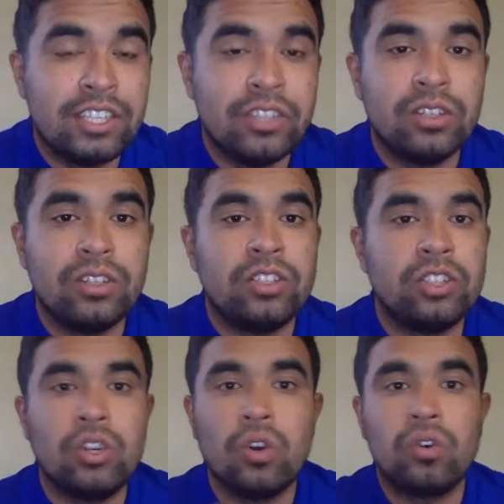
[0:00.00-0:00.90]
your
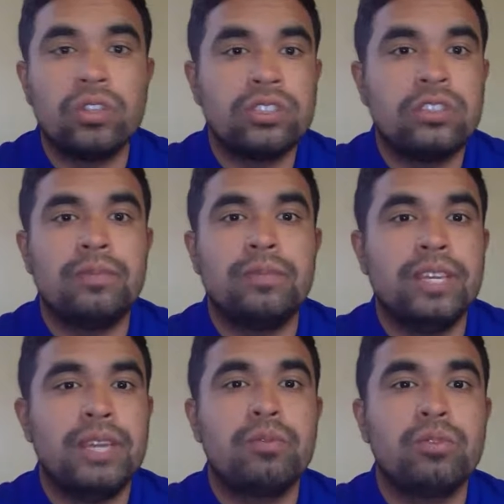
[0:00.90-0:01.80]
goal is to be
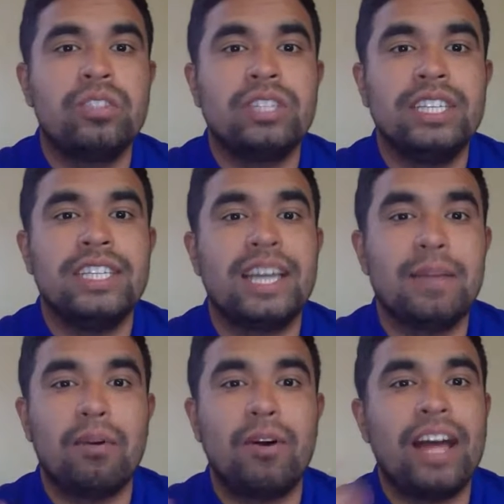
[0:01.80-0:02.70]
able to hit
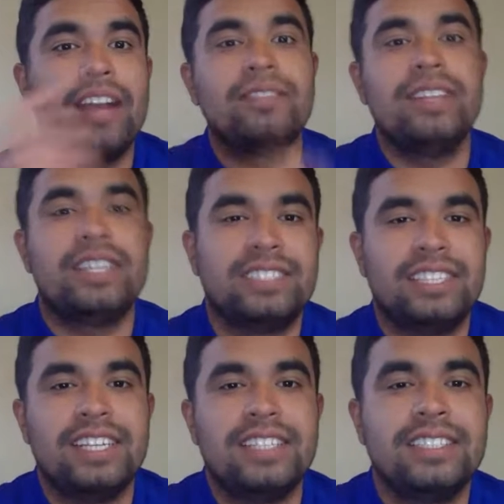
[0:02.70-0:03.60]
that ball out of that
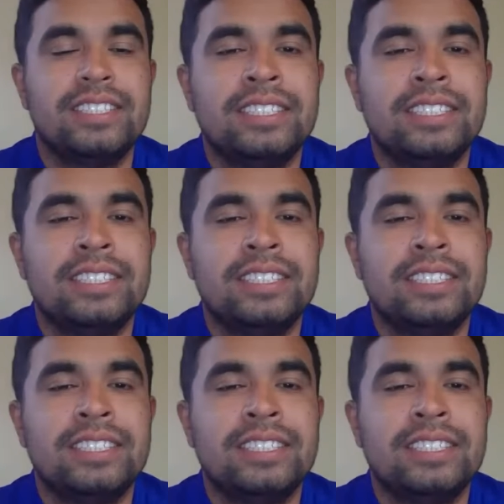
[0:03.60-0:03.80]
sand.